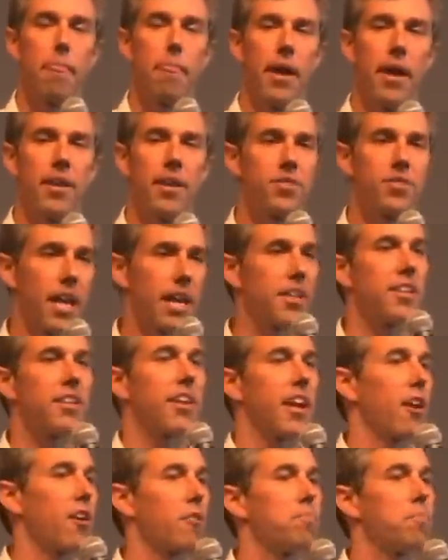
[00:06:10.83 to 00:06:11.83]
than
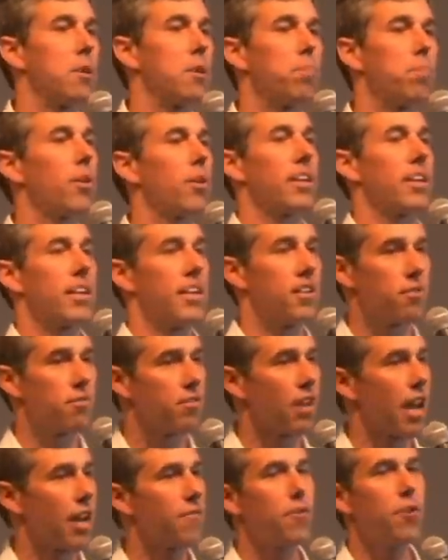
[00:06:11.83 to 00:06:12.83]
taking care of people at end
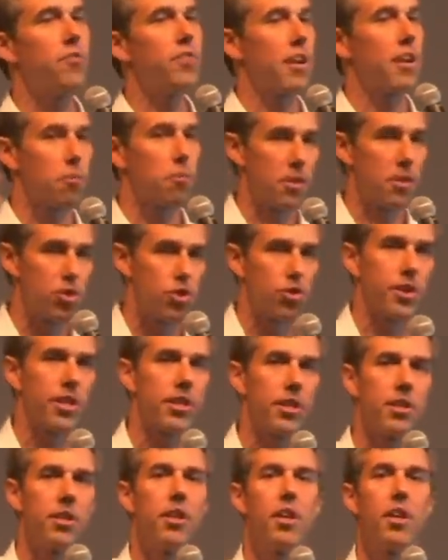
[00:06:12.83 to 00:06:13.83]
of life who've never been
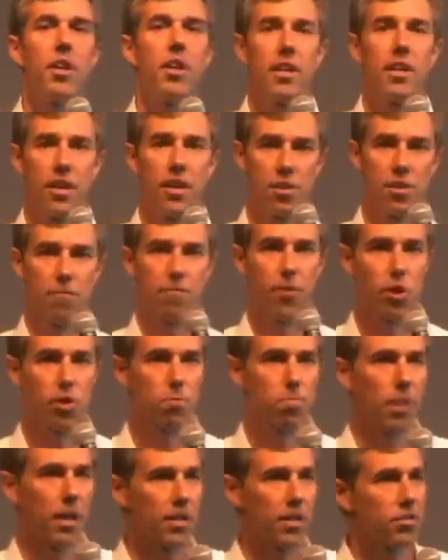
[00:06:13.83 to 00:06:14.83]
treated in the
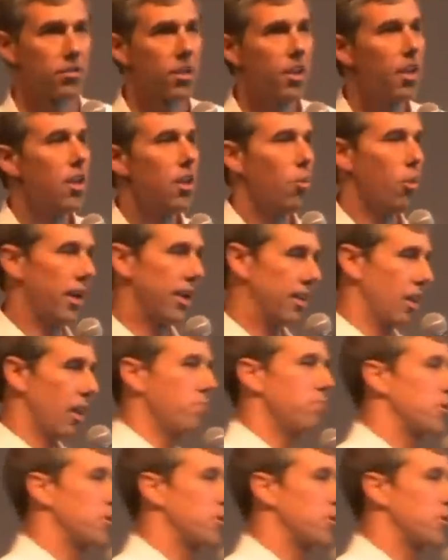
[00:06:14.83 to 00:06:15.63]
first place. When it